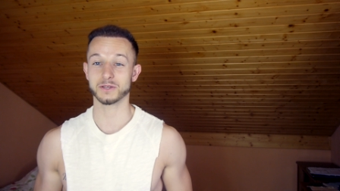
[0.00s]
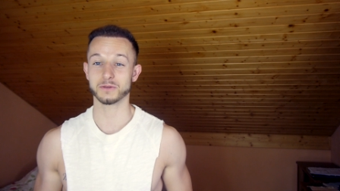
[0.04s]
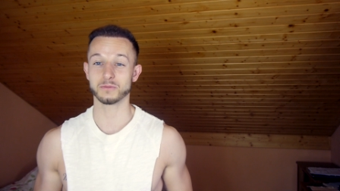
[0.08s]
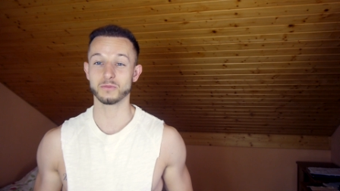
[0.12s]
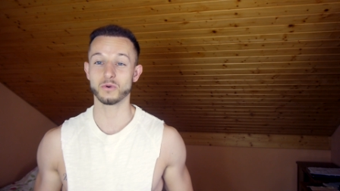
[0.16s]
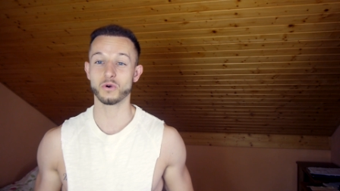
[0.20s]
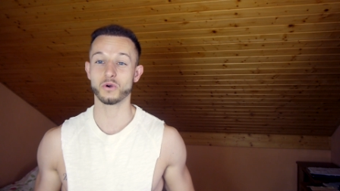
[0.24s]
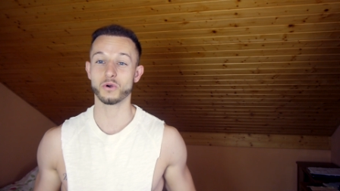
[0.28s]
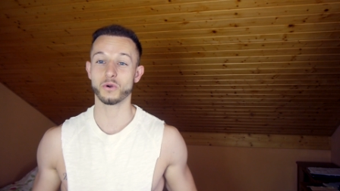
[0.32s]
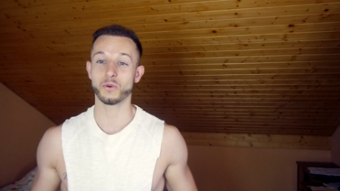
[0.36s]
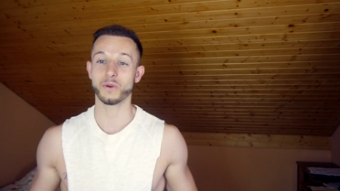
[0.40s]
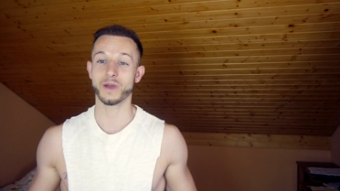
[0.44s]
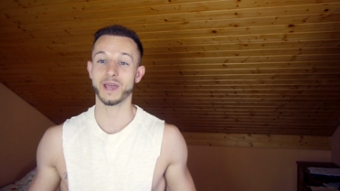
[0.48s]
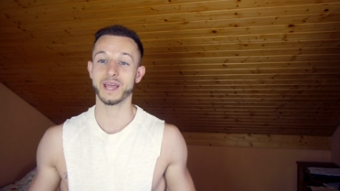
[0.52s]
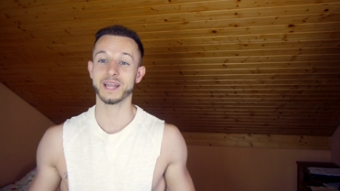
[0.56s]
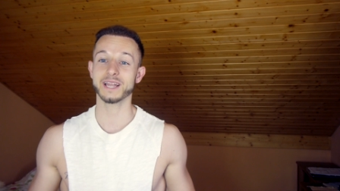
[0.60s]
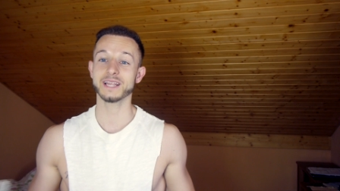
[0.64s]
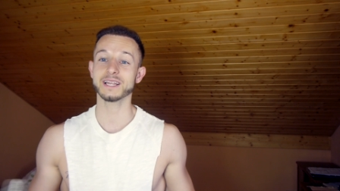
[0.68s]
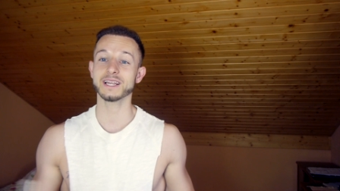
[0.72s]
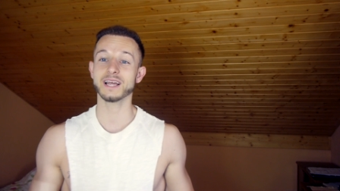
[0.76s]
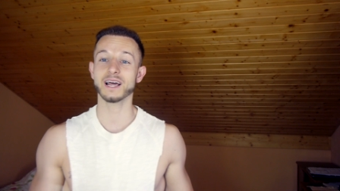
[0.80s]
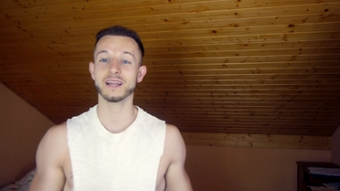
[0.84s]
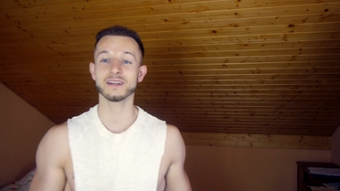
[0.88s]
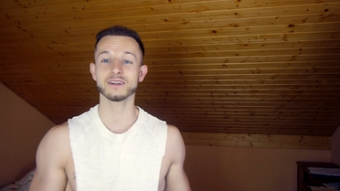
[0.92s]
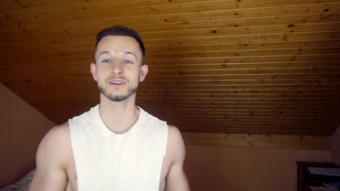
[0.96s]
tomorrow and
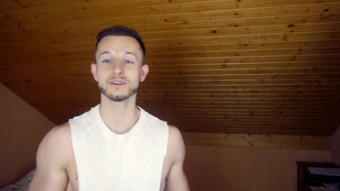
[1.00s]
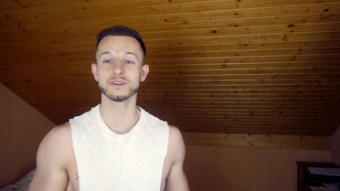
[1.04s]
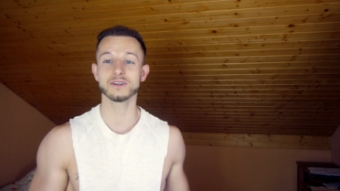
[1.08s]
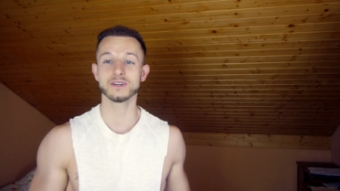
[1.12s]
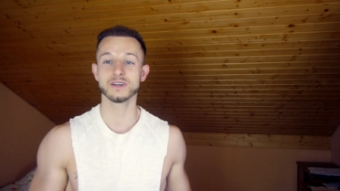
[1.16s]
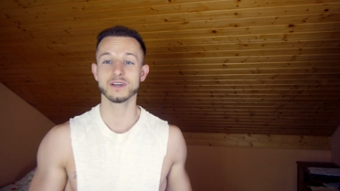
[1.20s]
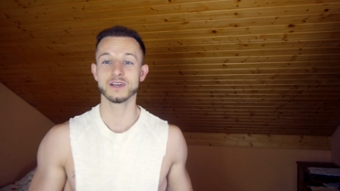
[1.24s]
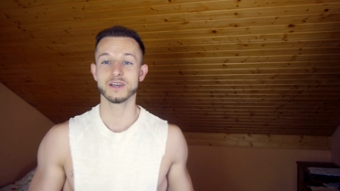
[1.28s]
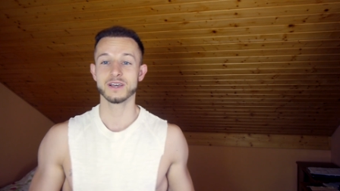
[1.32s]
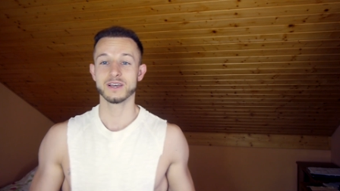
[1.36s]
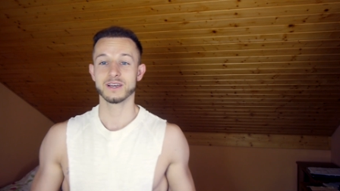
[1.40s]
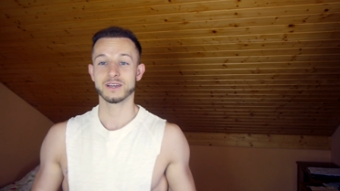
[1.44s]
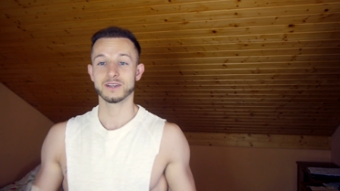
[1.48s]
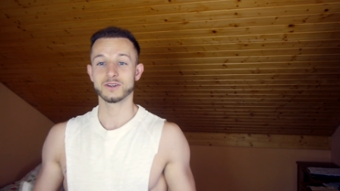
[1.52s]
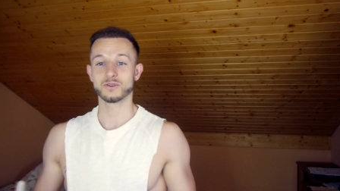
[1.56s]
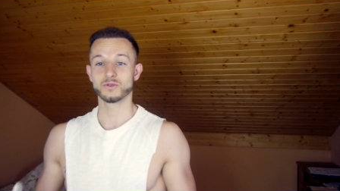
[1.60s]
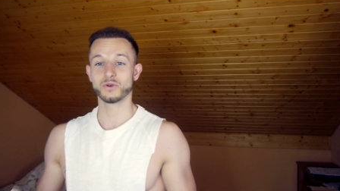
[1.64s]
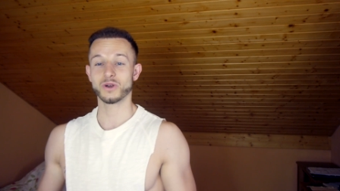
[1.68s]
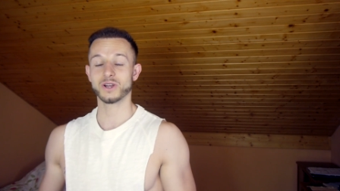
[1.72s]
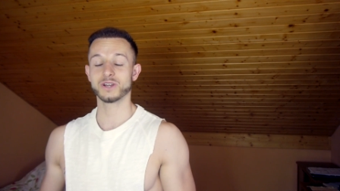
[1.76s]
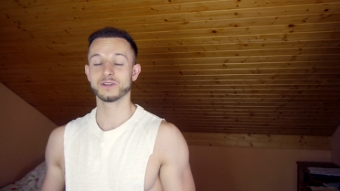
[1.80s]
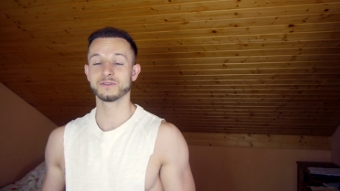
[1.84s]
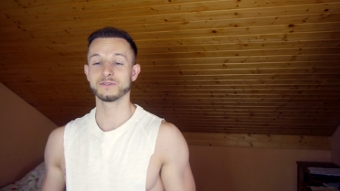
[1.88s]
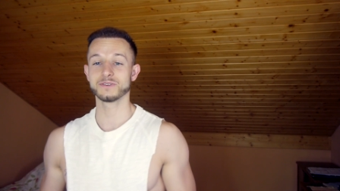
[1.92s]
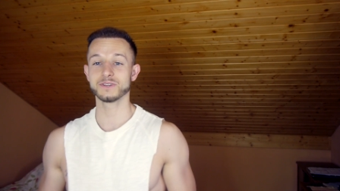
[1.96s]
another
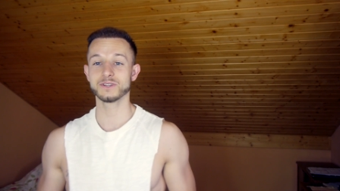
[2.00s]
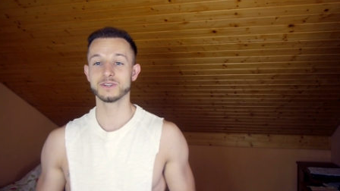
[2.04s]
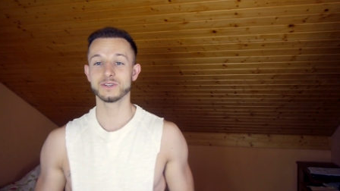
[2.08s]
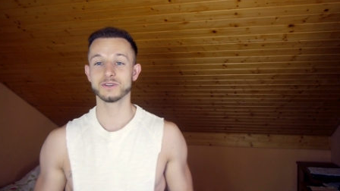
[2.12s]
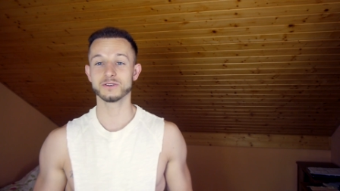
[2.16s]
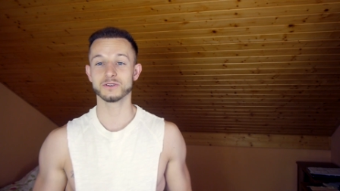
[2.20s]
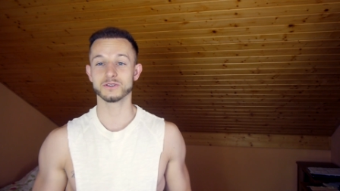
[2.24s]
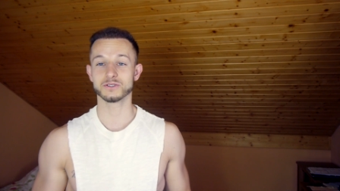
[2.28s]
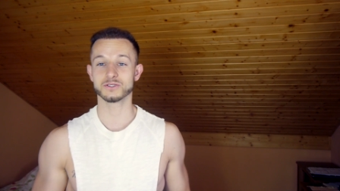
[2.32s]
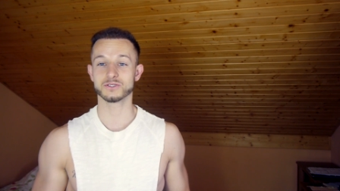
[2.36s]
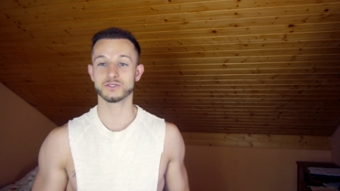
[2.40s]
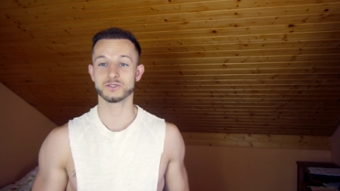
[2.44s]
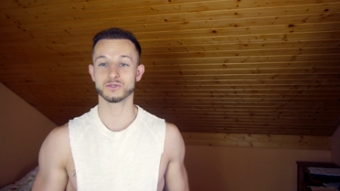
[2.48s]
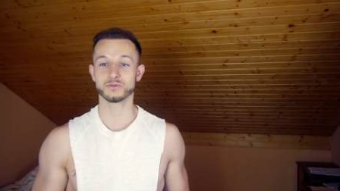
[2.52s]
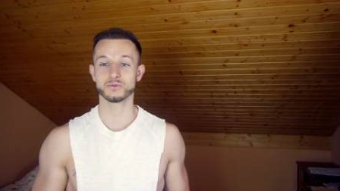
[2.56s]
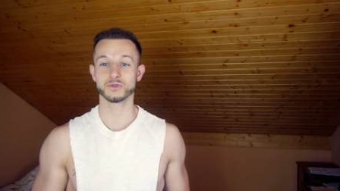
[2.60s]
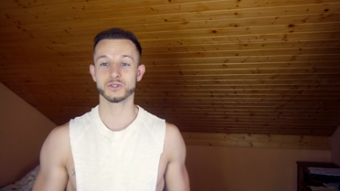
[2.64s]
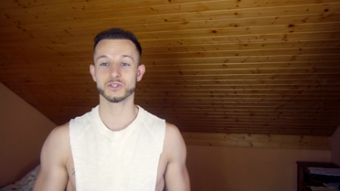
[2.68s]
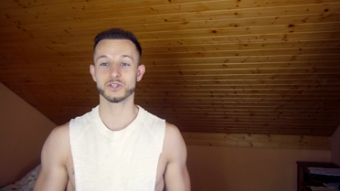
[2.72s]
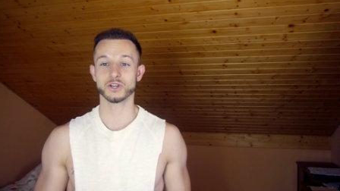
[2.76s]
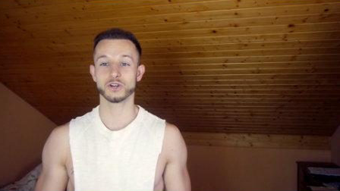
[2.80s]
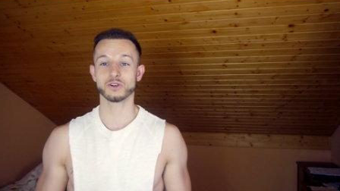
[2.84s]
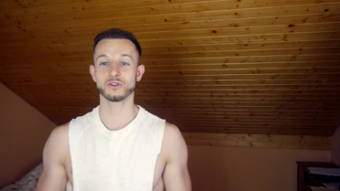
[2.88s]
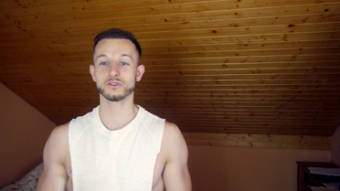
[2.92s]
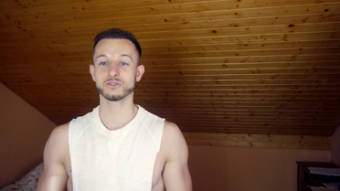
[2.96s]
great videos
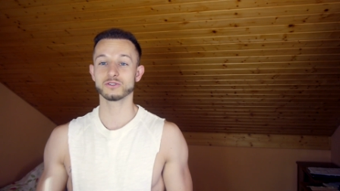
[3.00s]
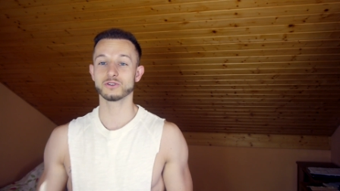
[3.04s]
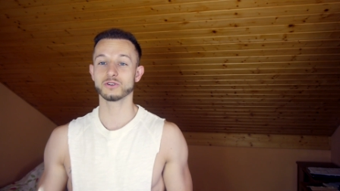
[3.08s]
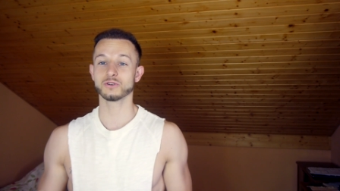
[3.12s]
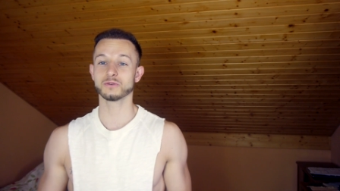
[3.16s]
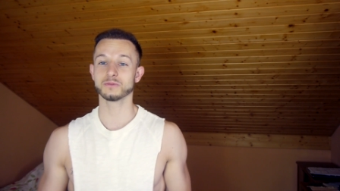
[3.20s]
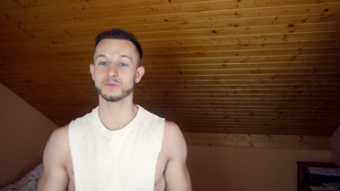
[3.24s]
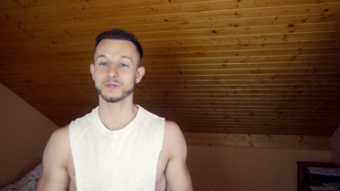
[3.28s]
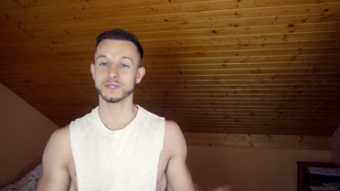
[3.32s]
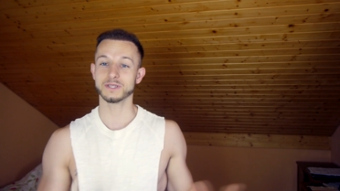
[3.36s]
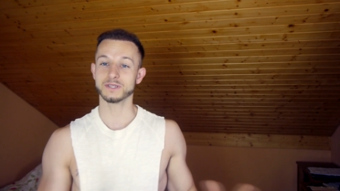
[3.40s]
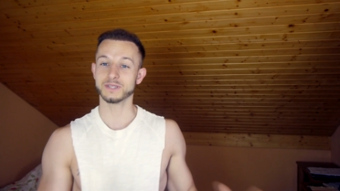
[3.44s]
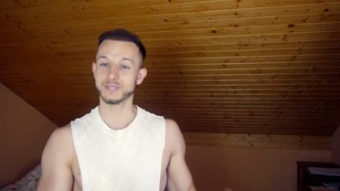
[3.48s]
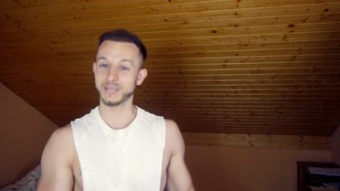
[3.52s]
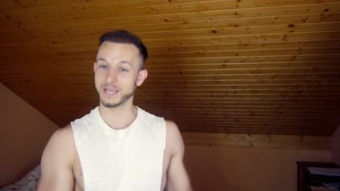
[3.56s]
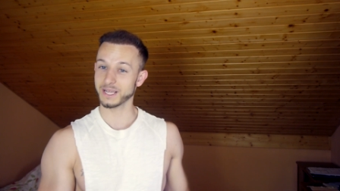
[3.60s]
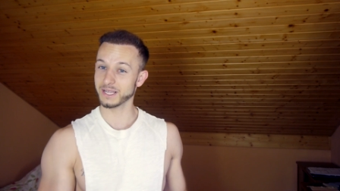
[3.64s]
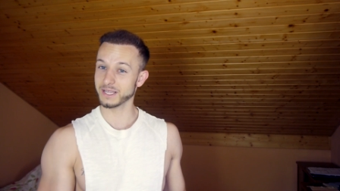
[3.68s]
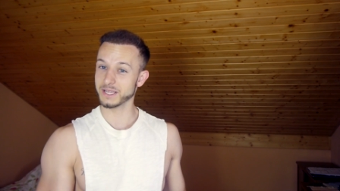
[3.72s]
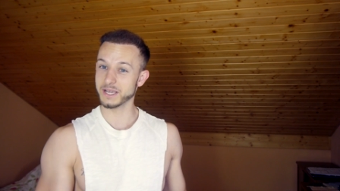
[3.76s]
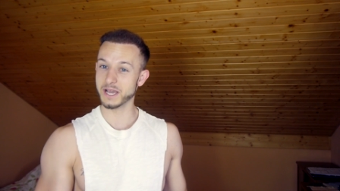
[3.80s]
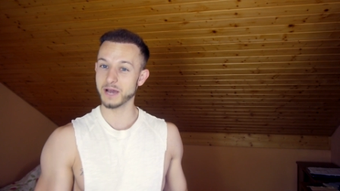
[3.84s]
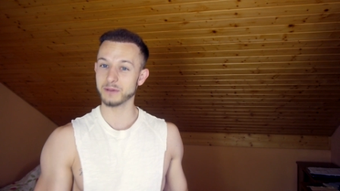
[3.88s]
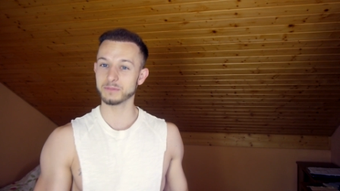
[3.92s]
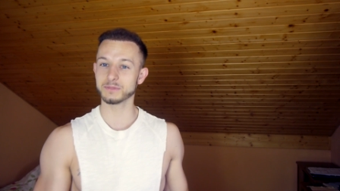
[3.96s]
which are not gonna be the
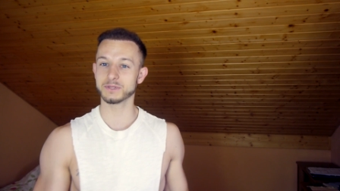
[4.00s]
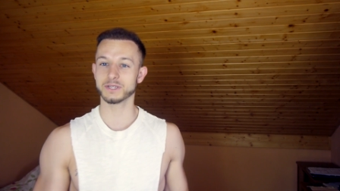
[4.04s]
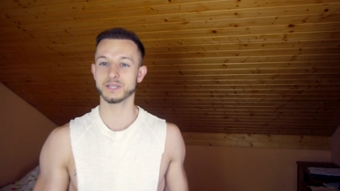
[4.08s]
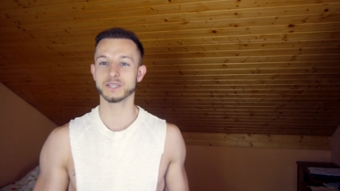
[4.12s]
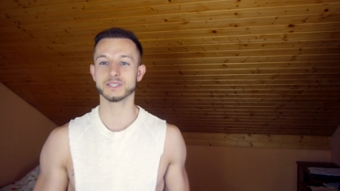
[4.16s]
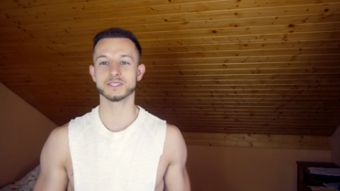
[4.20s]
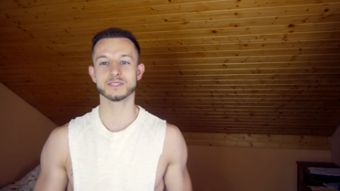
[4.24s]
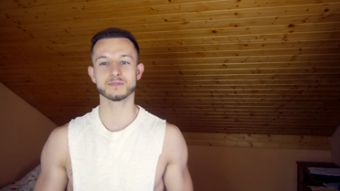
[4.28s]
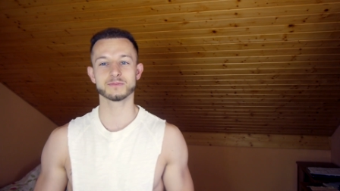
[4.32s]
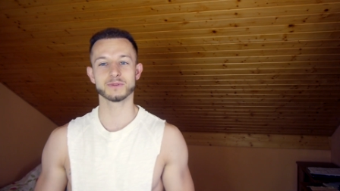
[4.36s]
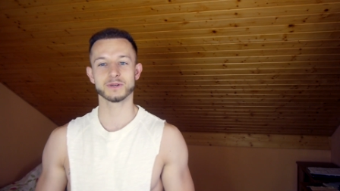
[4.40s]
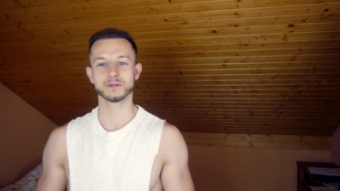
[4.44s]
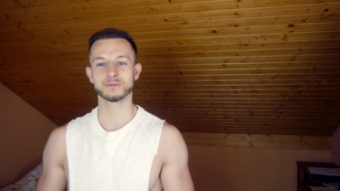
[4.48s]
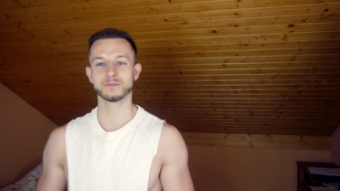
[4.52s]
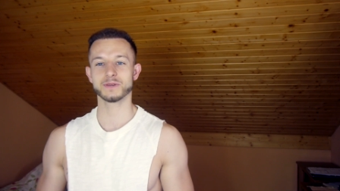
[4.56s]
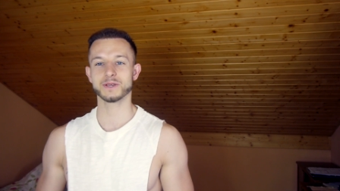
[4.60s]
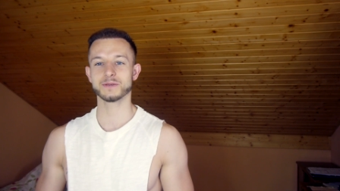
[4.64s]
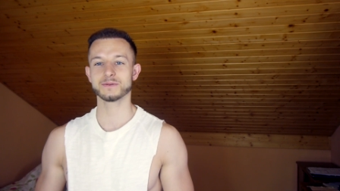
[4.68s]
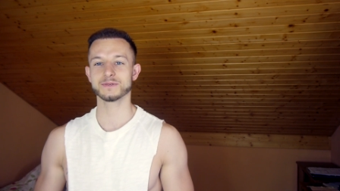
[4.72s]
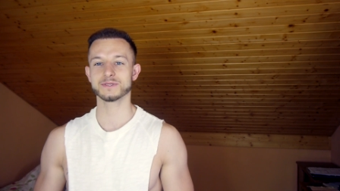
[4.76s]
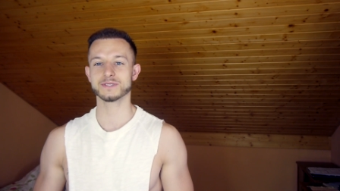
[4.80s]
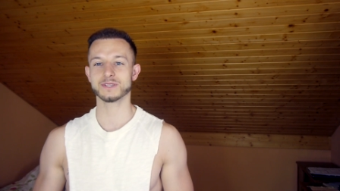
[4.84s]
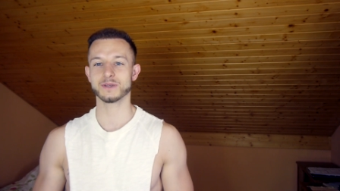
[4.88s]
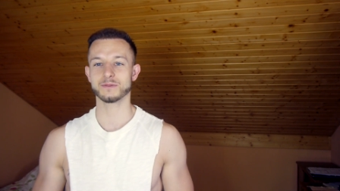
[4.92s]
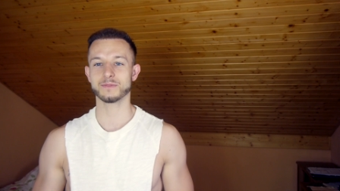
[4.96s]
daily updates but maybe
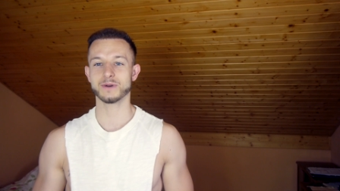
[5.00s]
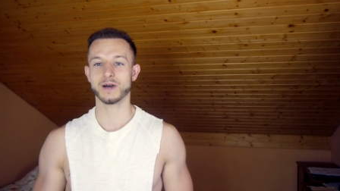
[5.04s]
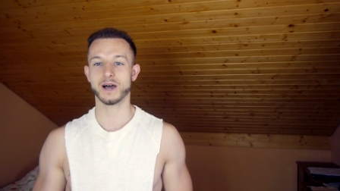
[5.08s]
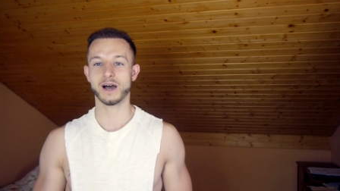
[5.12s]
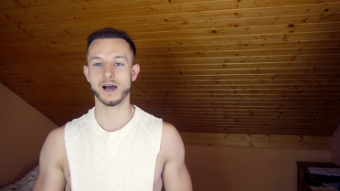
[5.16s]
some